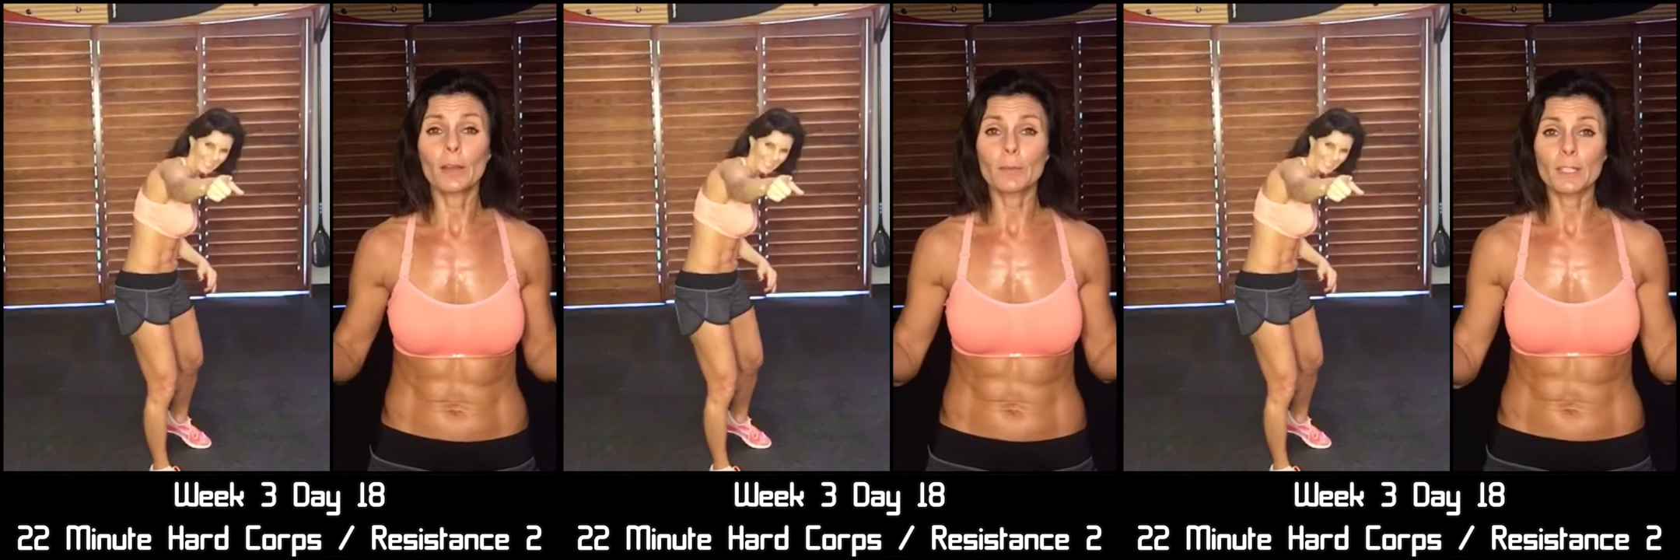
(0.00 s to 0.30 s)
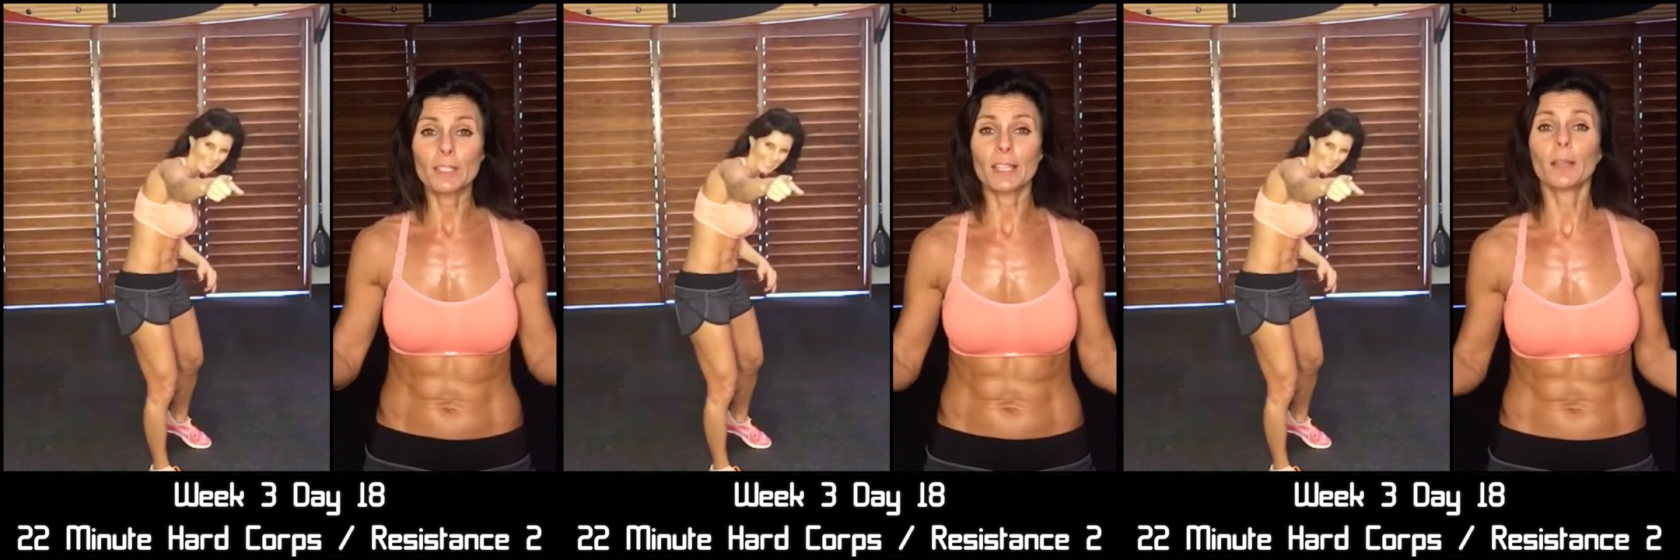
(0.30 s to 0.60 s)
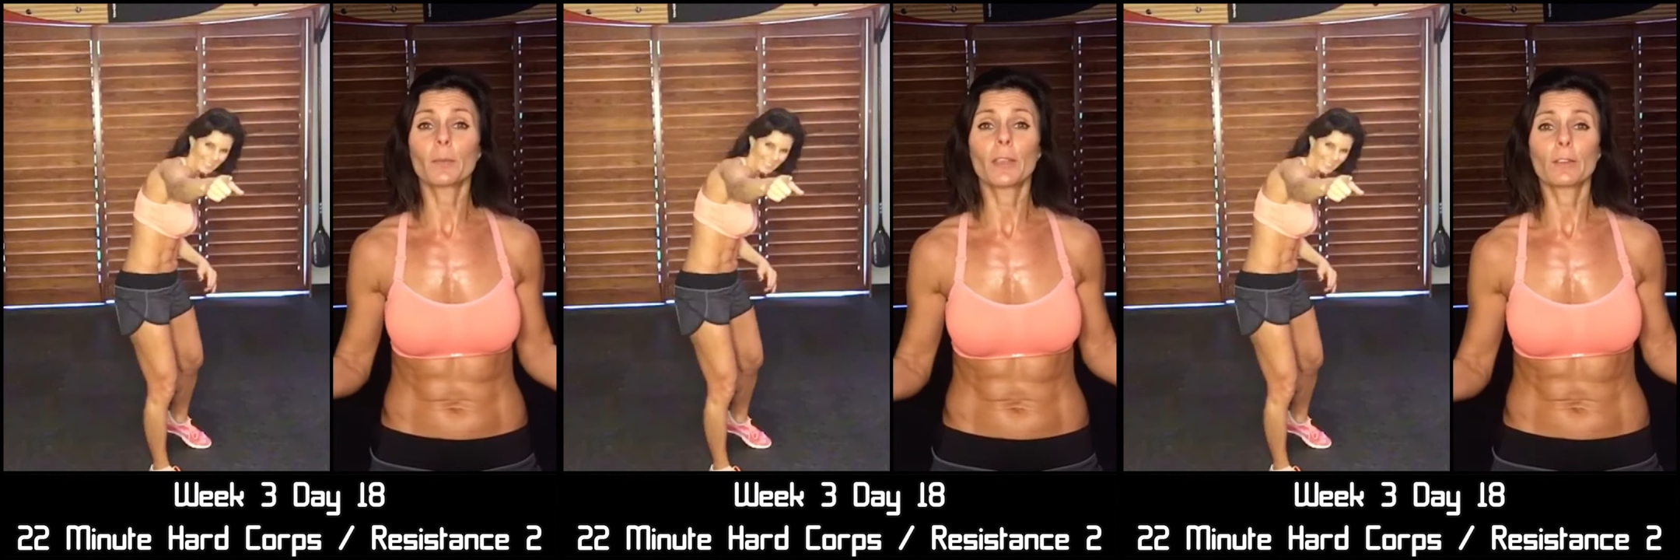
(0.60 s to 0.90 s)
I'm going to
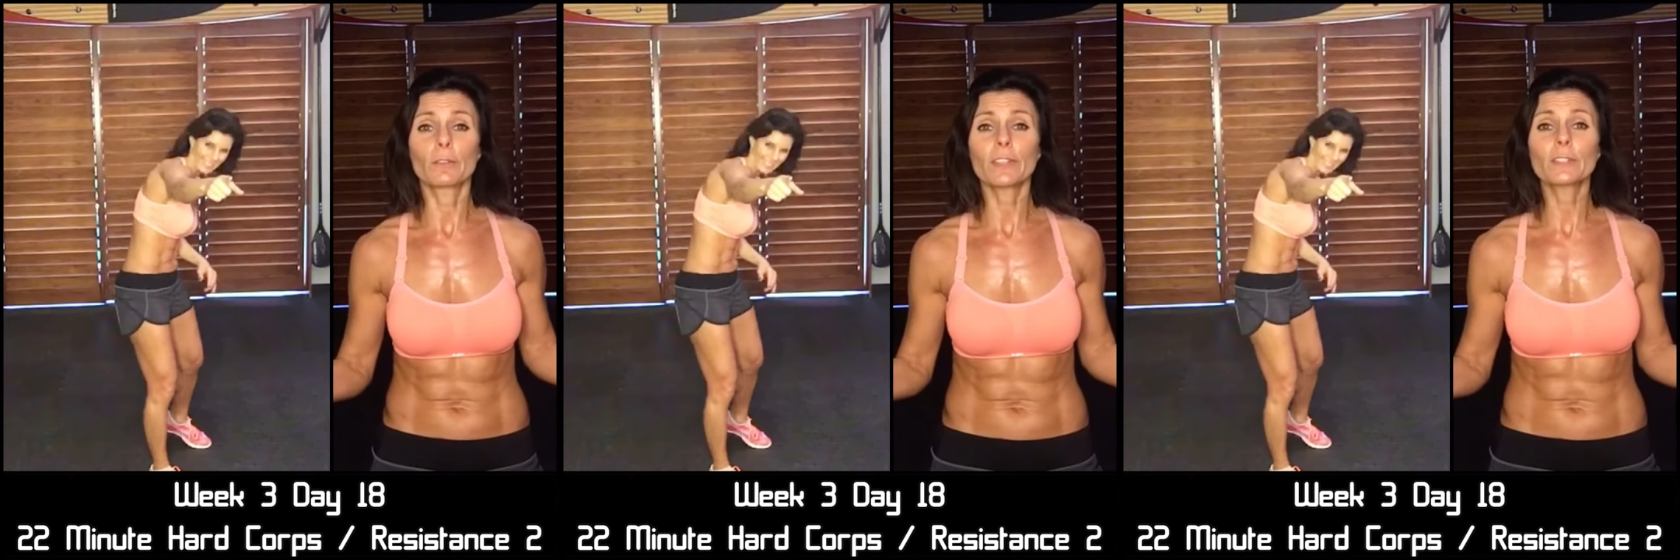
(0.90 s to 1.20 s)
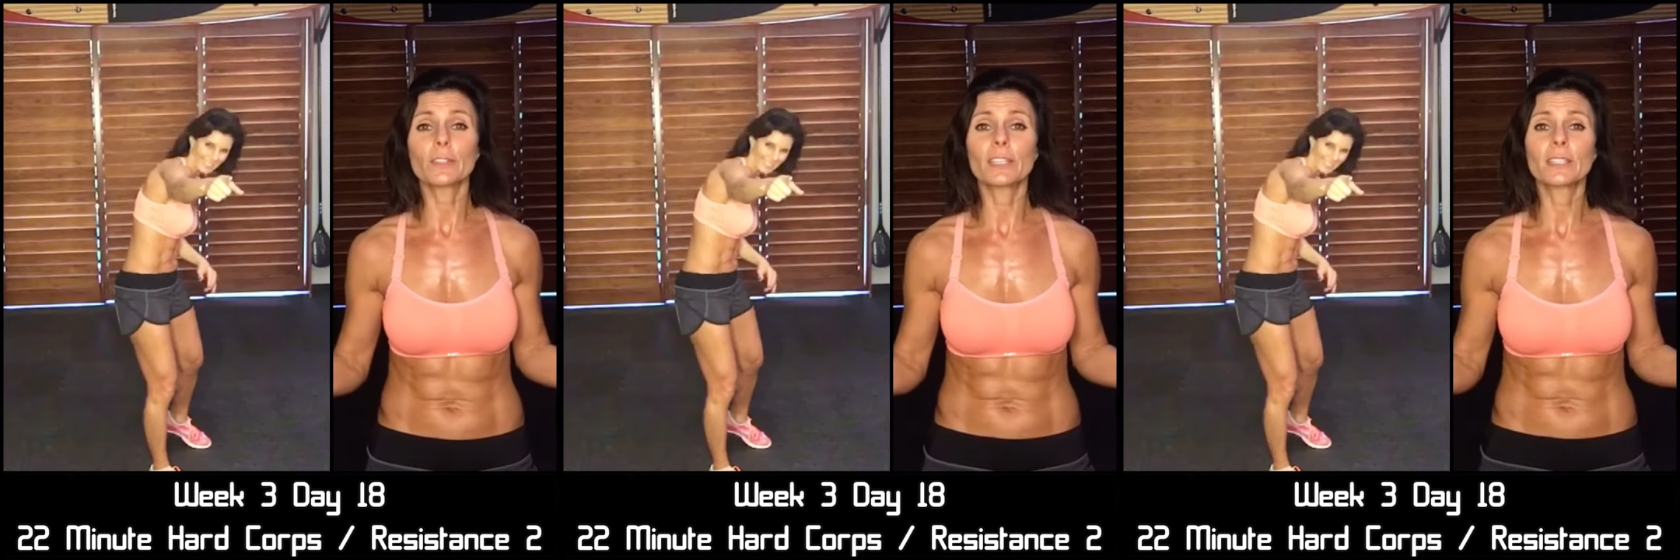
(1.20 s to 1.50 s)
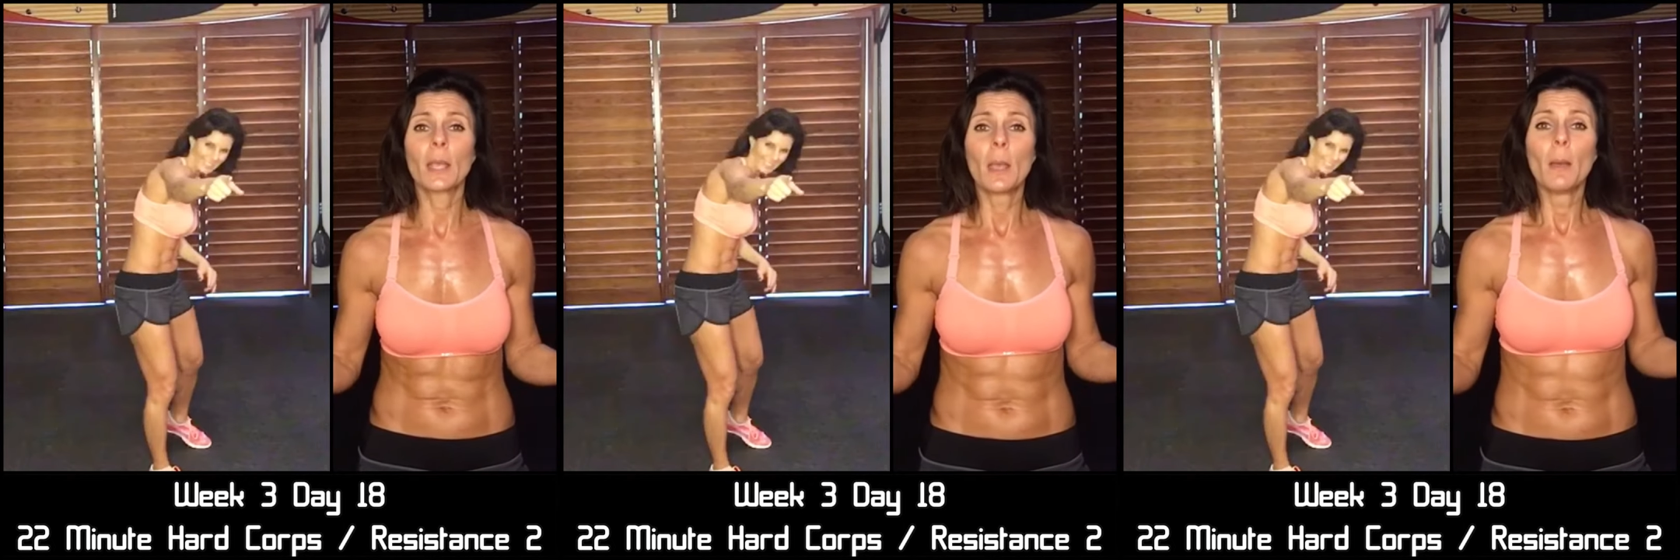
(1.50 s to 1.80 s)
celebrate your
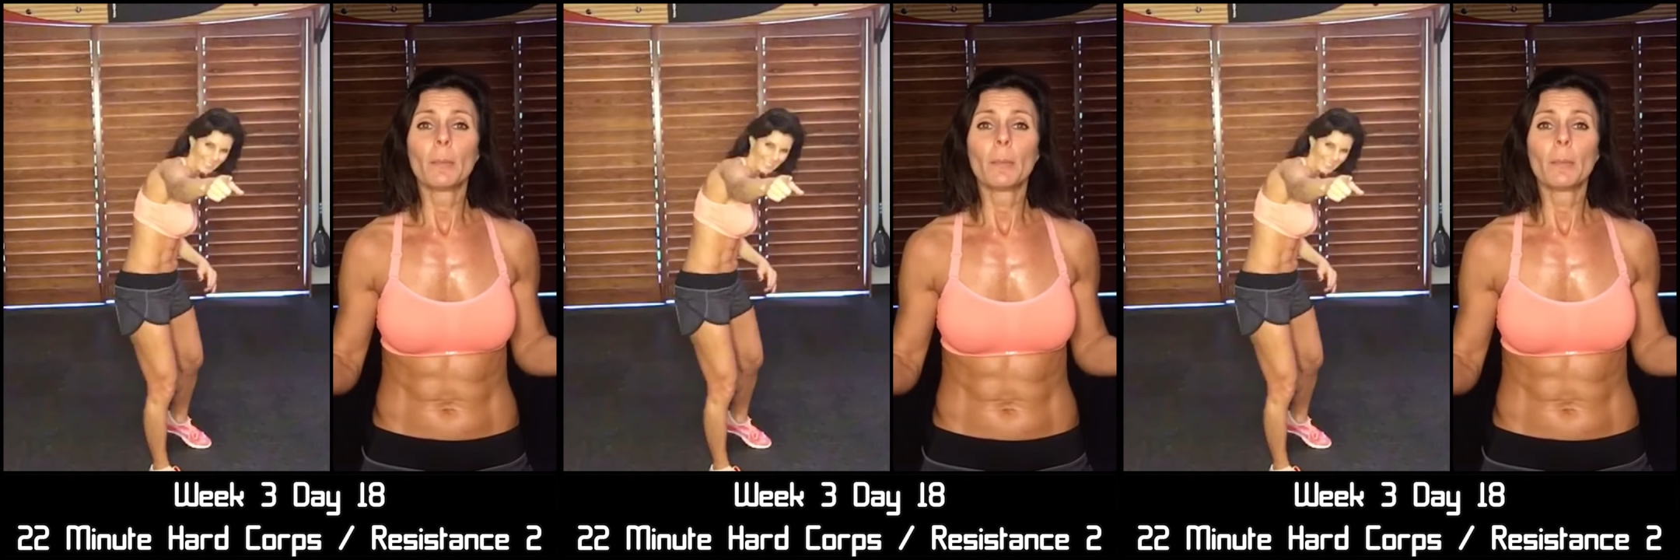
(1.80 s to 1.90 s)
victories.